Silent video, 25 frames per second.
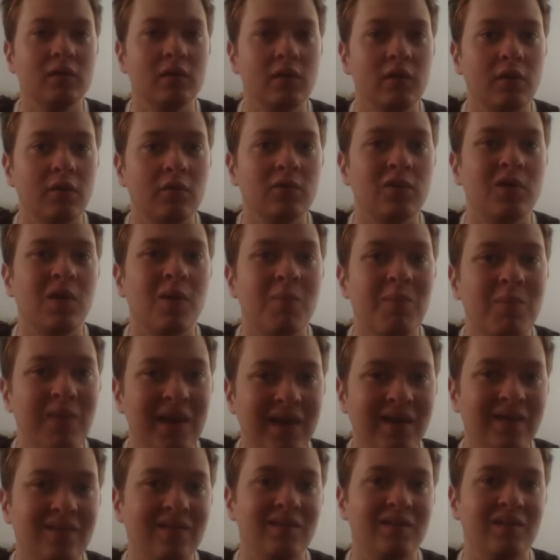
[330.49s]
who's an
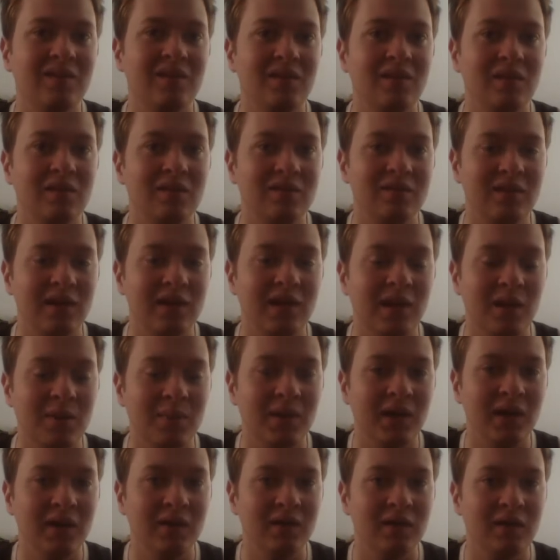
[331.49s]
amazing centre
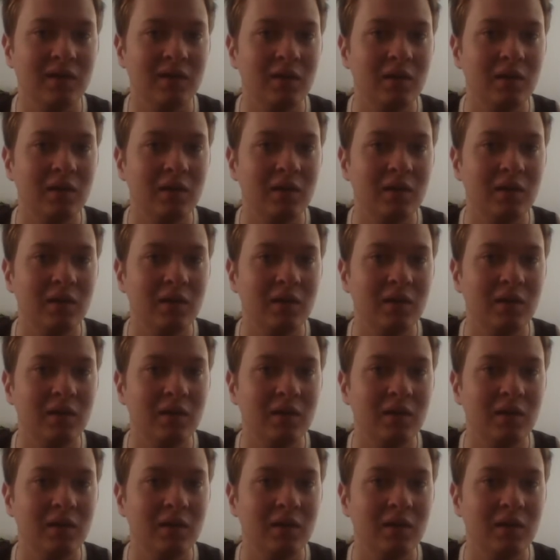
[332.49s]
back,